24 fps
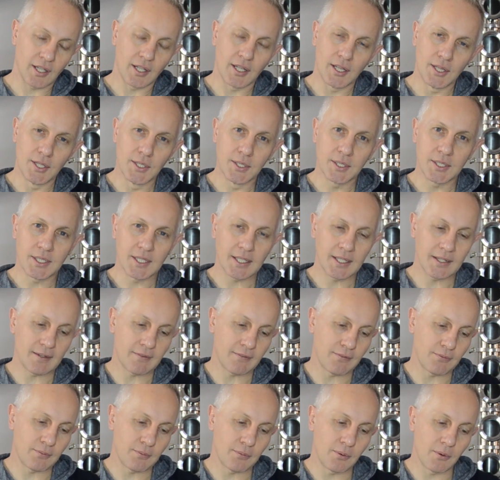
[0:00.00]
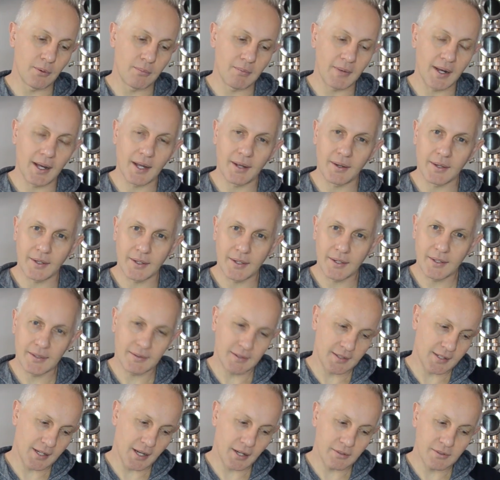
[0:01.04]
looking for my
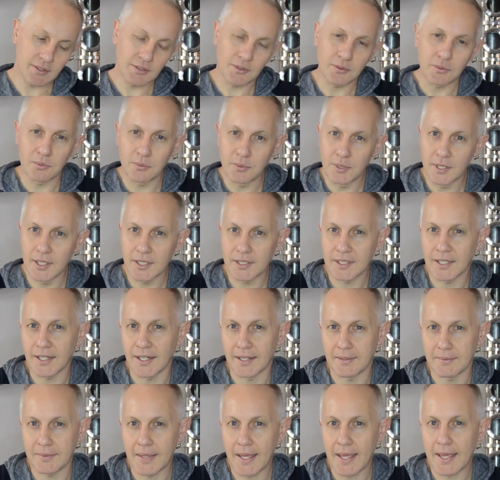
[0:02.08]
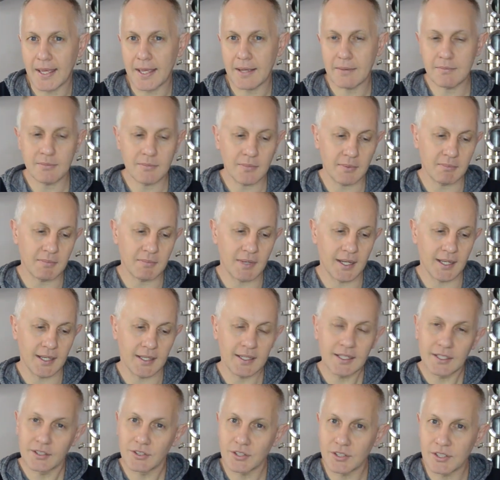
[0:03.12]
current work that I am, my
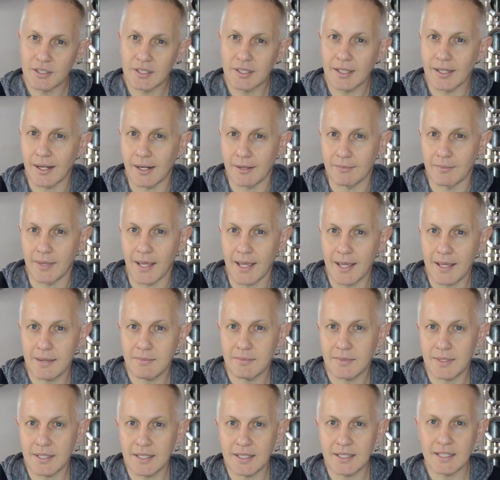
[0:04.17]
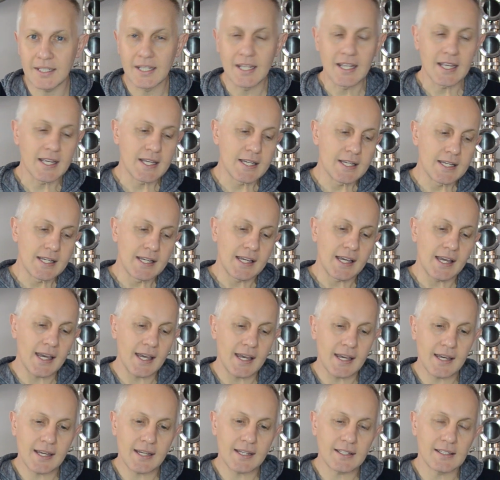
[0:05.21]
industry that I am in,
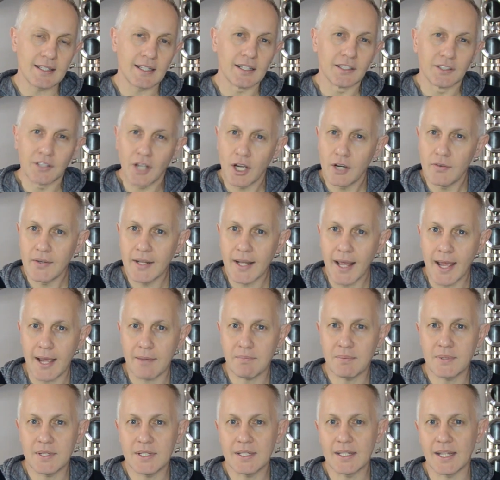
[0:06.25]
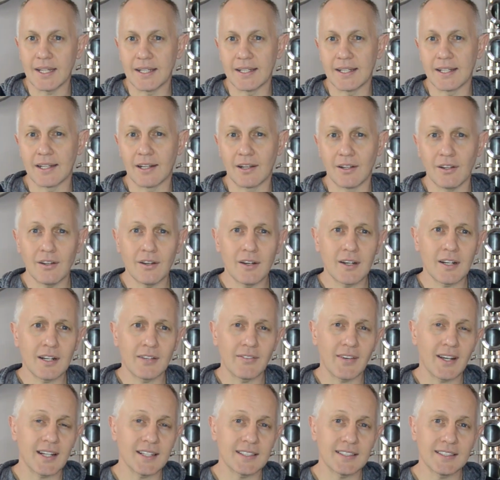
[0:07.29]
and then COVID happened, and then a lot of
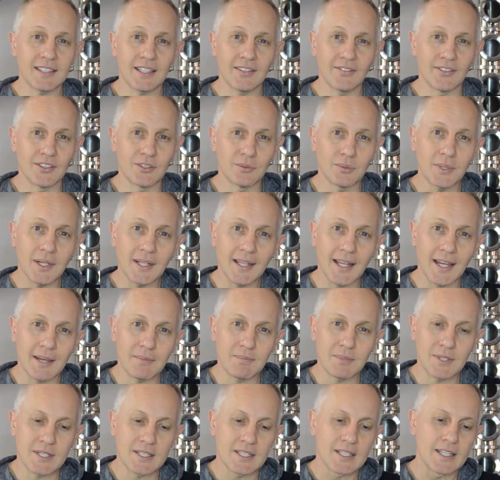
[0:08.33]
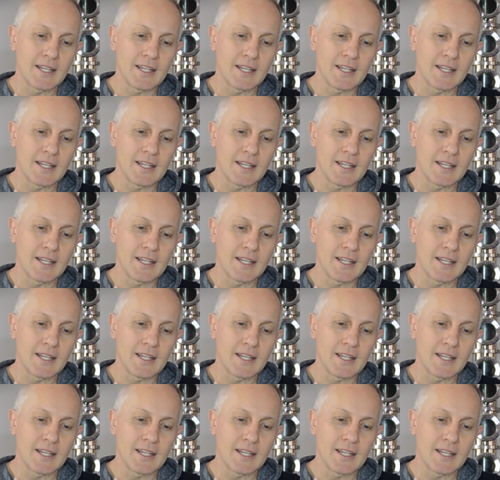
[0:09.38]
other stuff as well happened.